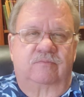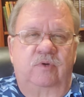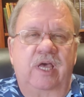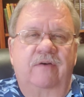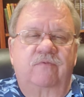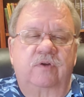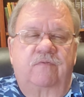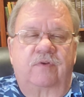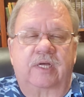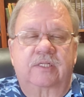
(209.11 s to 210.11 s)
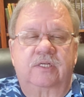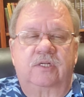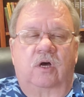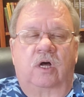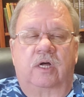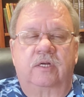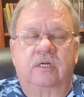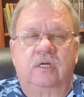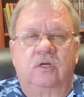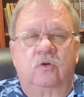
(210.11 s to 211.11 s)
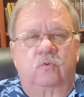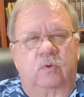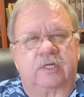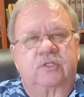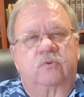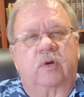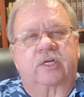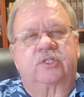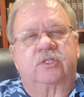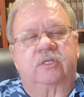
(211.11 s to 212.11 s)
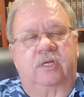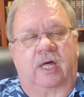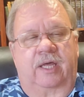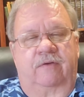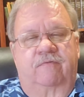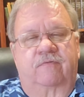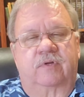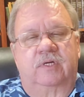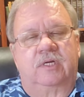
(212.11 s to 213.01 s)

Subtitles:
we have reflected on resurrection life,